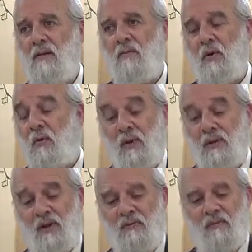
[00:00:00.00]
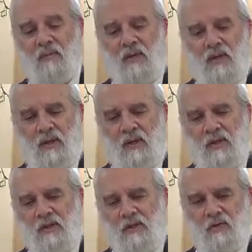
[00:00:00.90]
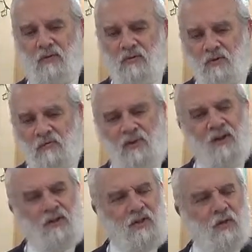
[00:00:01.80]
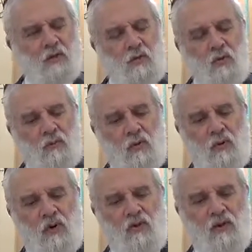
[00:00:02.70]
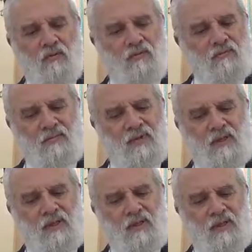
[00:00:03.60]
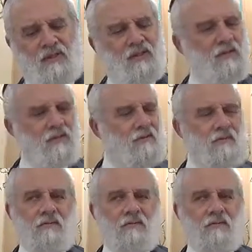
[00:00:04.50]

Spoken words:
We don't want that. So Zophar continues to rebuke Iyov. He says,